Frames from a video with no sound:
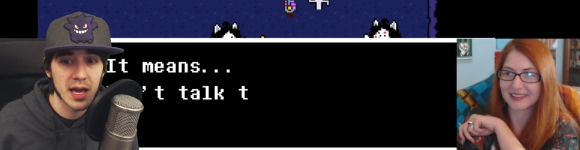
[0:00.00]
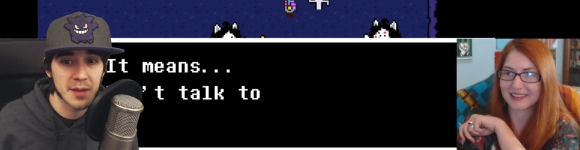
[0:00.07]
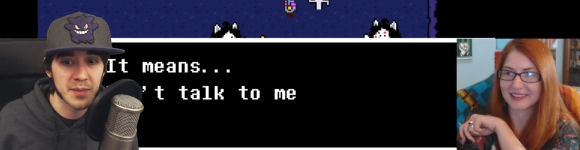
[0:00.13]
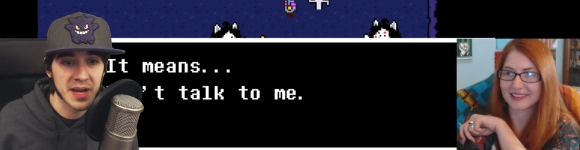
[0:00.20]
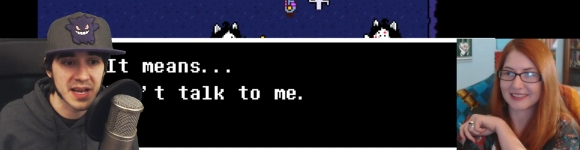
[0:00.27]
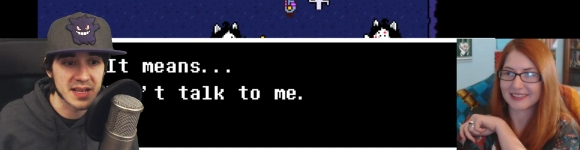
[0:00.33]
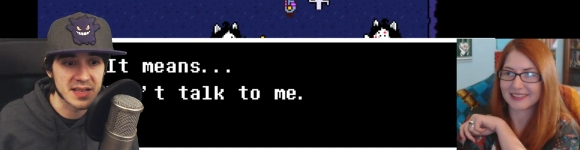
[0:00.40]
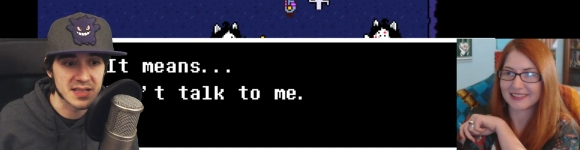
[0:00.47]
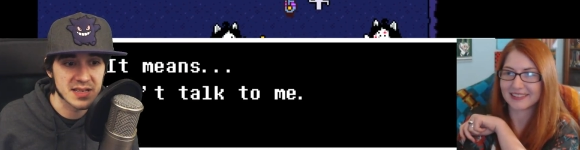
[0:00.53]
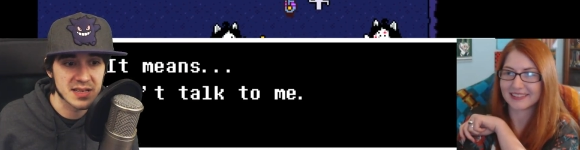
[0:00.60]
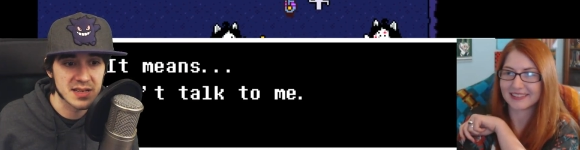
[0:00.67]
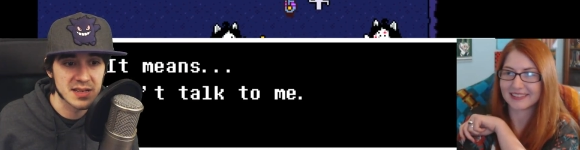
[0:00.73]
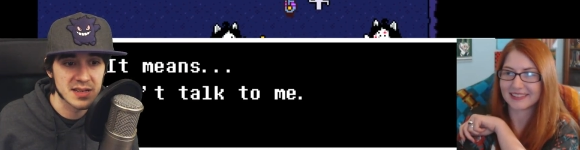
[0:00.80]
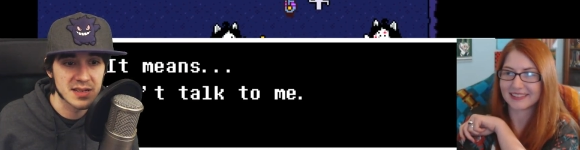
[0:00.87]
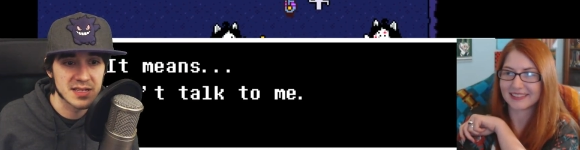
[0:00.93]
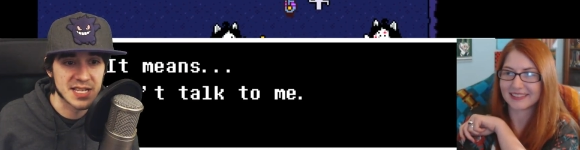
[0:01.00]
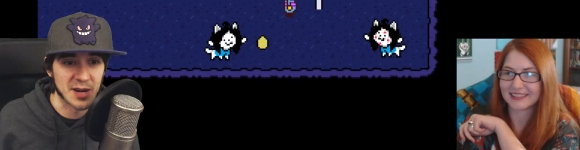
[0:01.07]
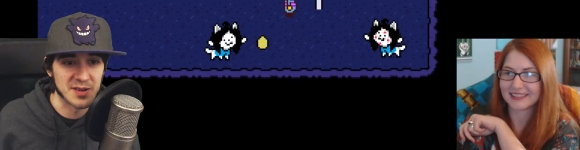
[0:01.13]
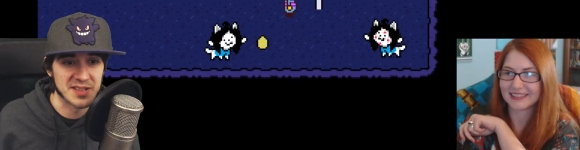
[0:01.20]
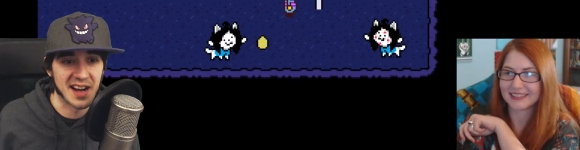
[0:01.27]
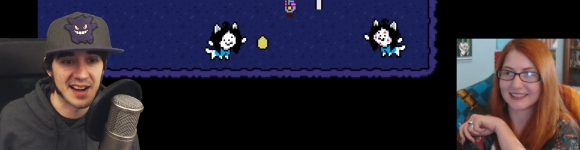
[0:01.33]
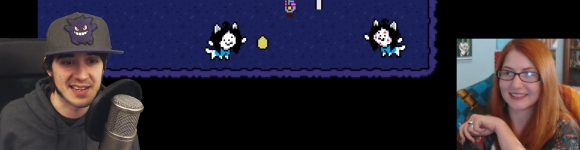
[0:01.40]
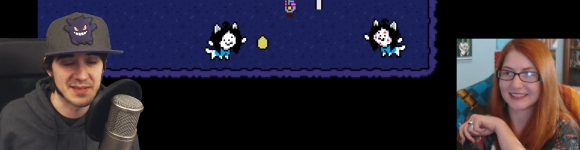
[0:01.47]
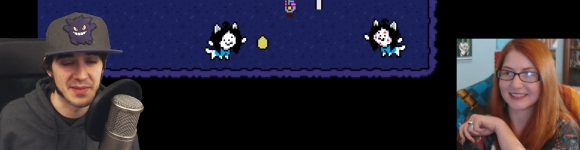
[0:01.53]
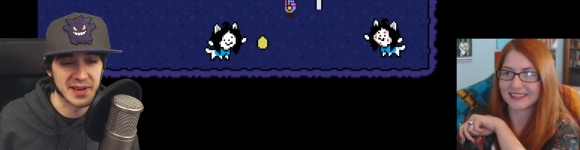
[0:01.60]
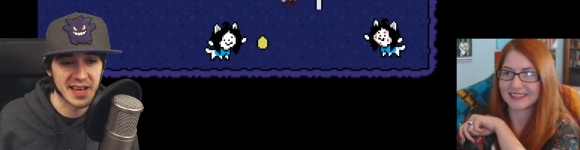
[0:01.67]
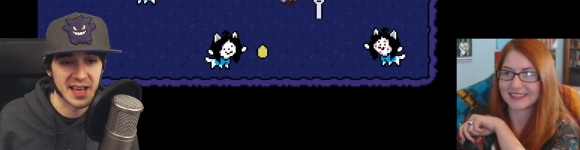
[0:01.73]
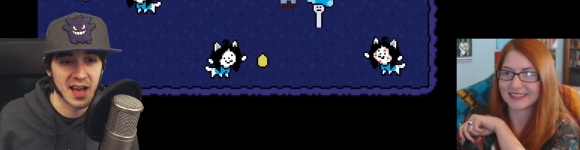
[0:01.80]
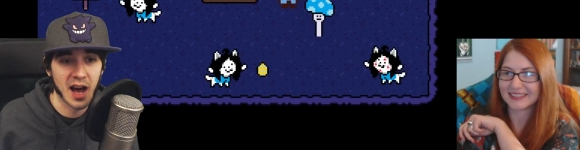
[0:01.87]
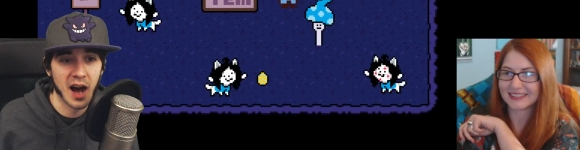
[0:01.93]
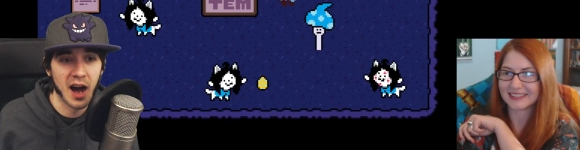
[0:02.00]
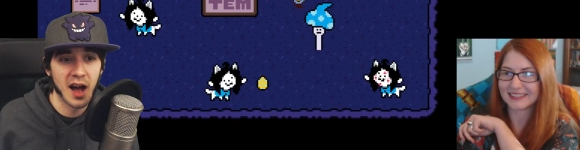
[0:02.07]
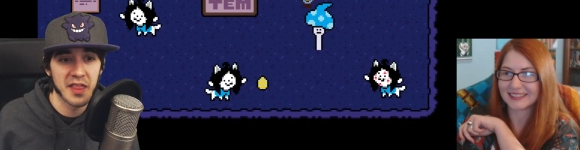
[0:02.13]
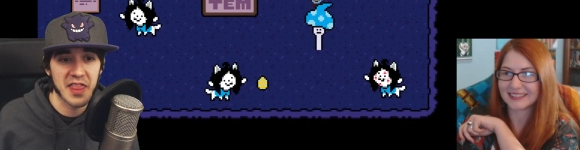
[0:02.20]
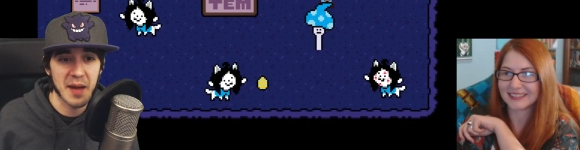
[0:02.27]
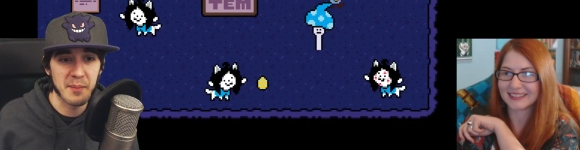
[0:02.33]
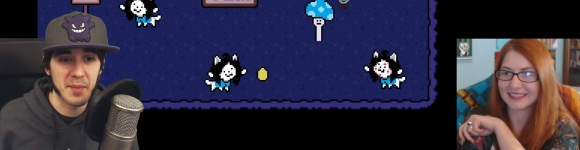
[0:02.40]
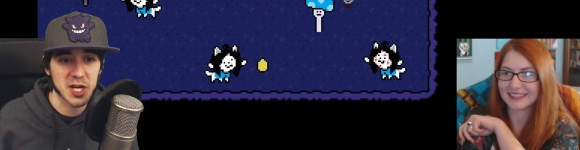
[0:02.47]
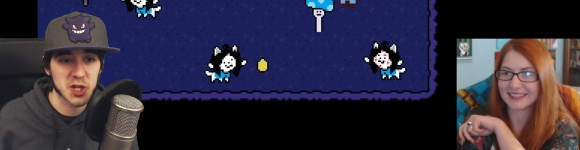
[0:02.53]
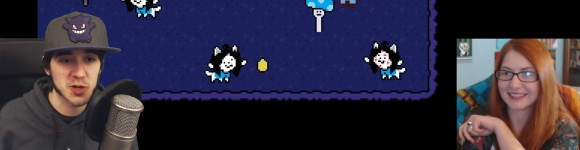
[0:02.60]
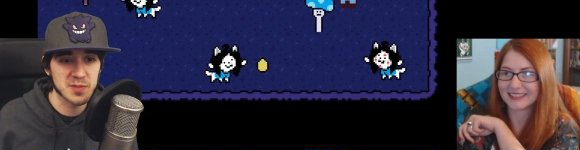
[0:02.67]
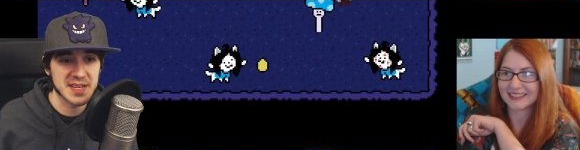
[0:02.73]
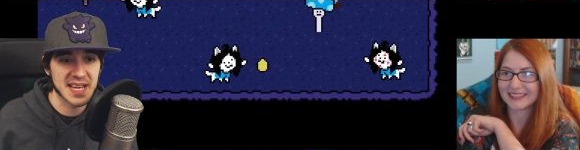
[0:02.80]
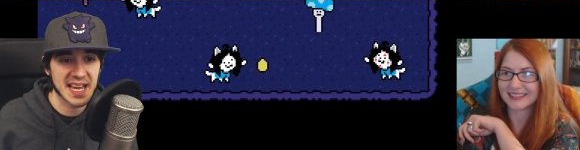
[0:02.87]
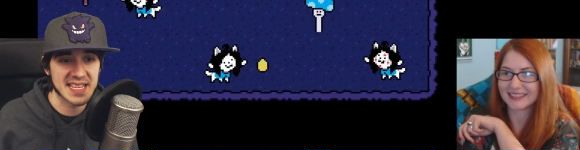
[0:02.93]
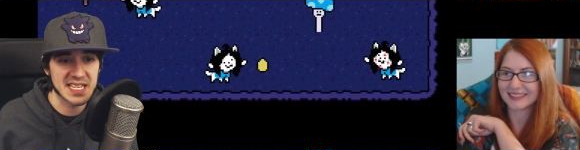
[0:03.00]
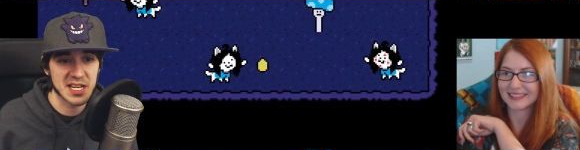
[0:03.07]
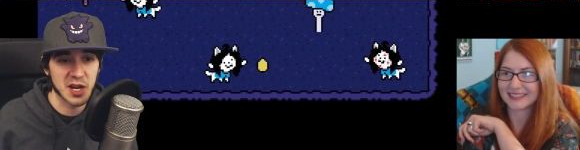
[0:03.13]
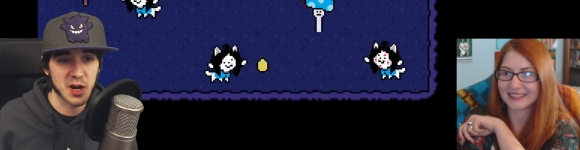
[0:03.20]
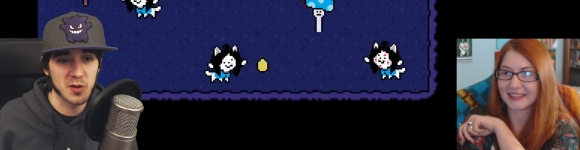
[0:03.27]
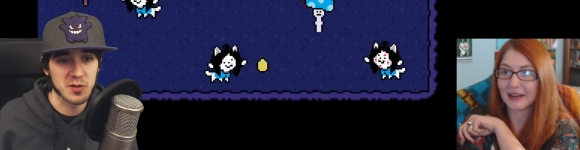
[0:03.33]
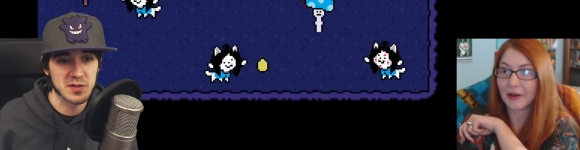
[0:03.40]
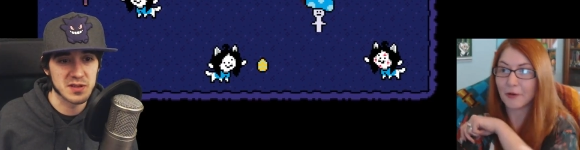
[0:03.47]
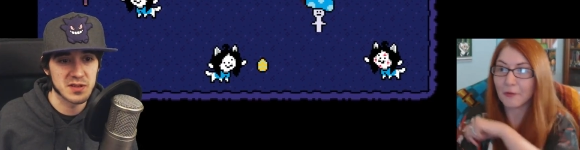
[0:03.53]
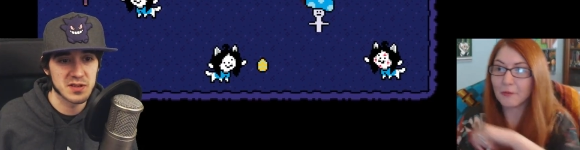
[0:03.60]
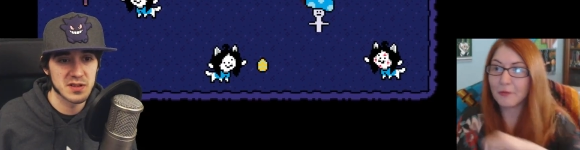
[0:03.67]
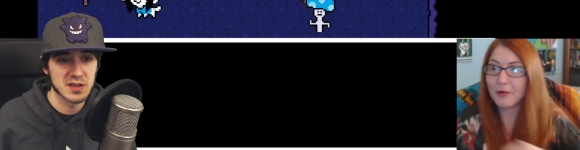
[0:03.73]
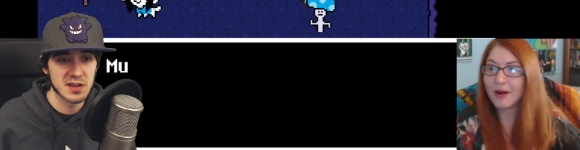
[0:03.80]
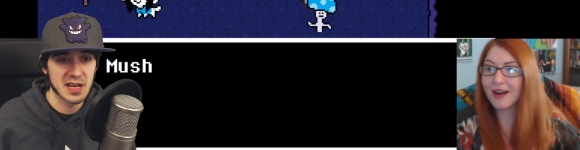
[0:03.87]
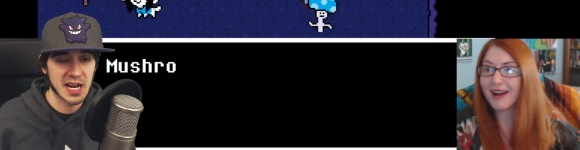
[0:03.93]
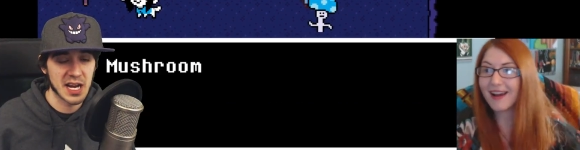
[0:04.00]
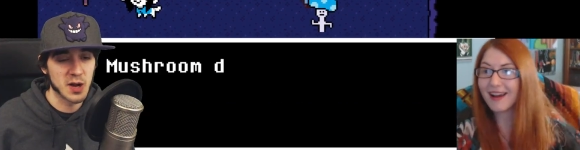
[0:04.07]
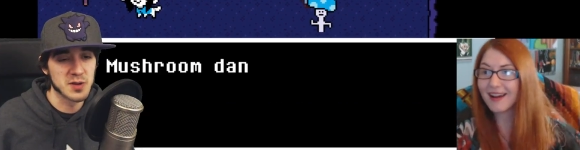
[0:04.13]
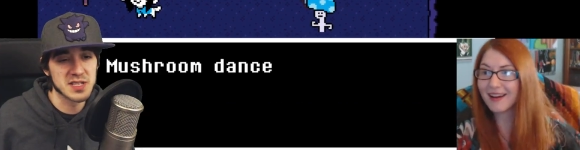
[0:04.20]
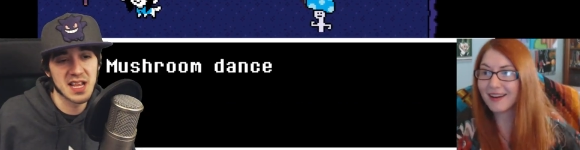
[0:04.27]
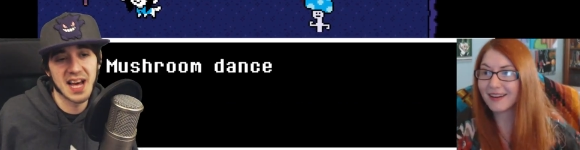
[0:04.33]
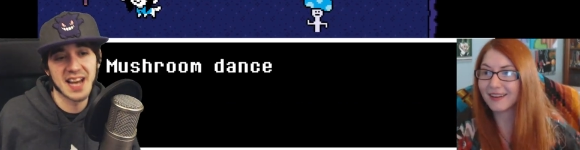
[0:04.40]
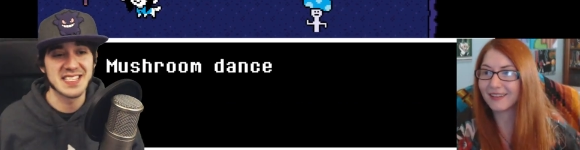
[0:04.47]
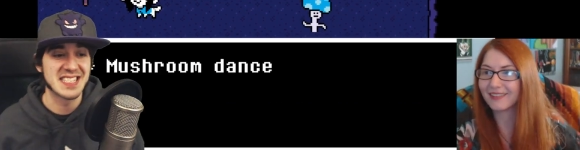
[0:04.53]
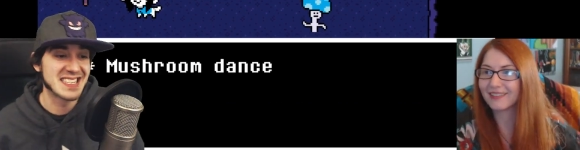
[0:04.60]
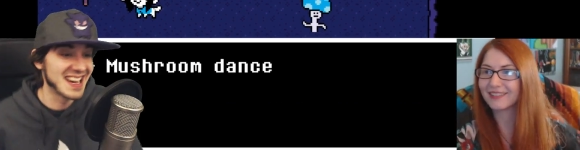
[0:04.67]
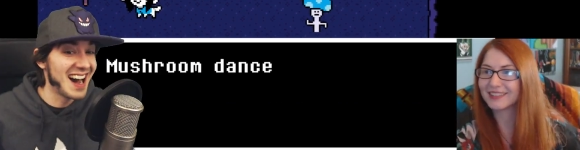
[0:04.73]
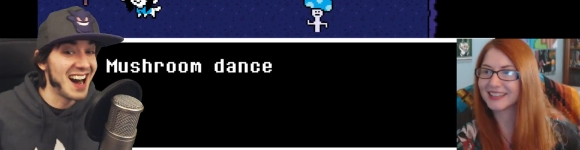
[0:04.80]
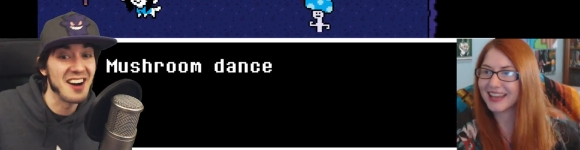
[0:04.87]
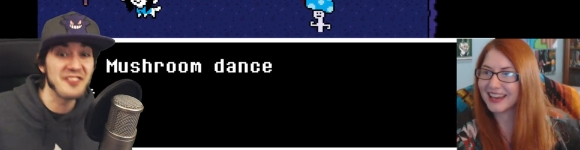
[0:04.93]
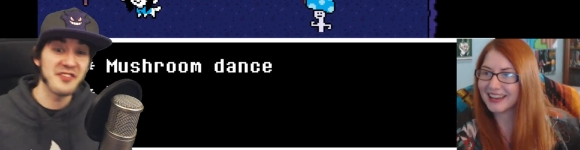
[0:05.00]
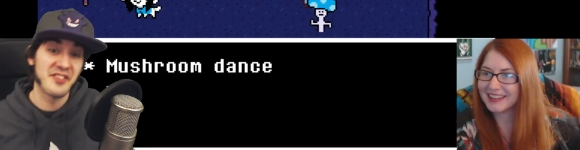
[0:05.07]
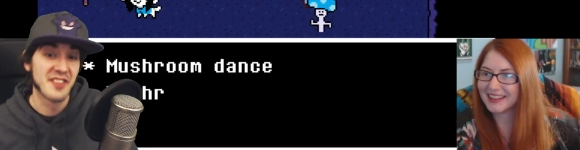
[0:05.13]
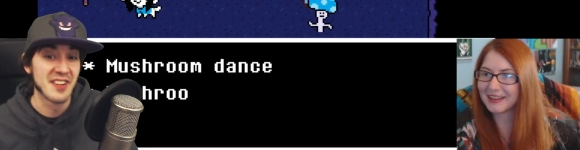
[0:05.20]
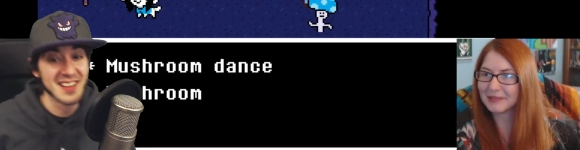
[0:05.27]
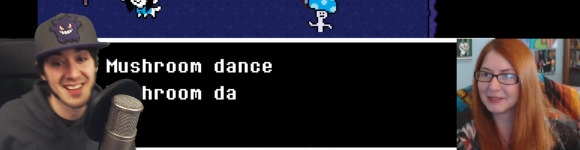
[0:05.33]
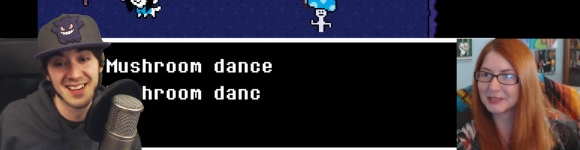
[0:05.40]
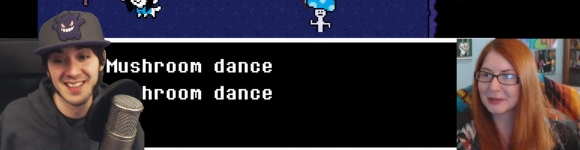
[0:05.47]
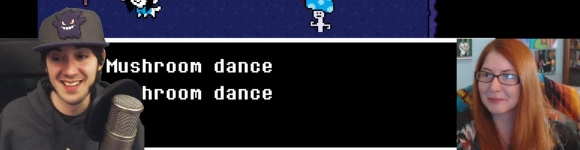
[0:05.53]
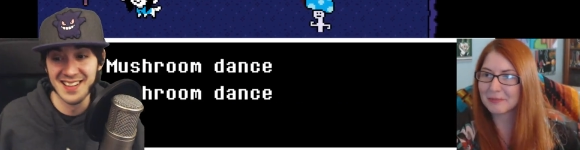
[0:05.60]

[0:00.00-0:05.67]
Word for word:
Speaker 1: It means... Don't talk to me. That mushroom dance, he knows. Whoa. He knows a lot of stuff. Yeah, that was